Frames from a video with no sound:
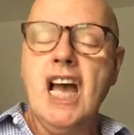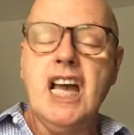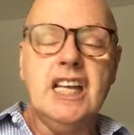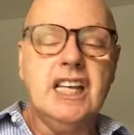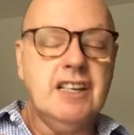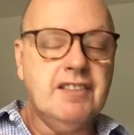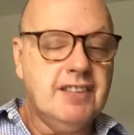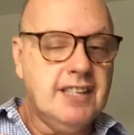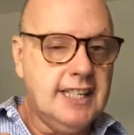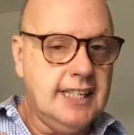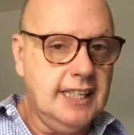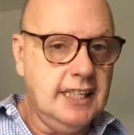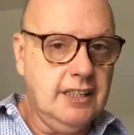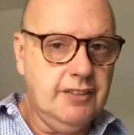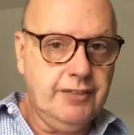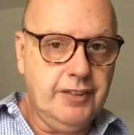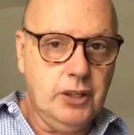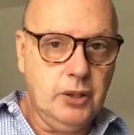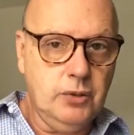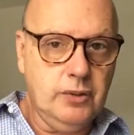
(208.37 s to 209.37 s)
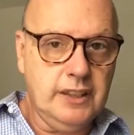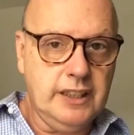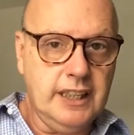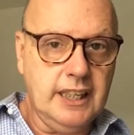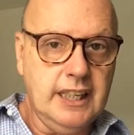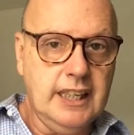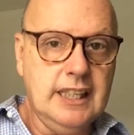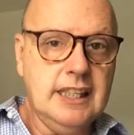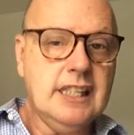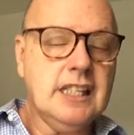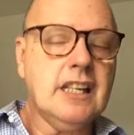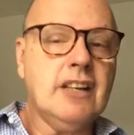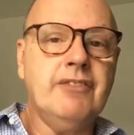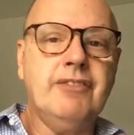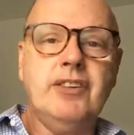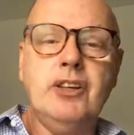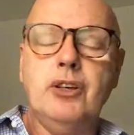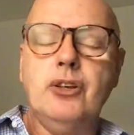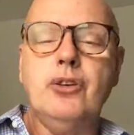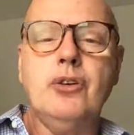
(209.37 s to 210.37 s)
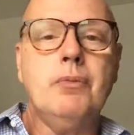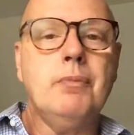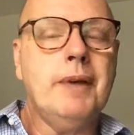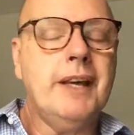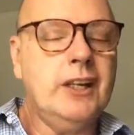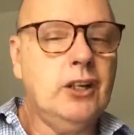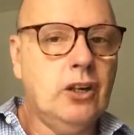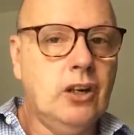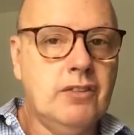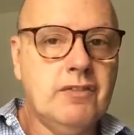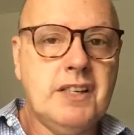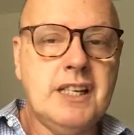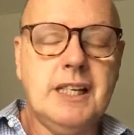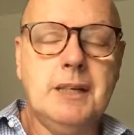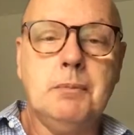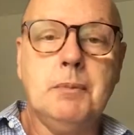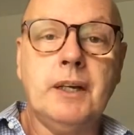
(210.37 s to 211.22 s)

You've seen a few of these, a few you may not have seen,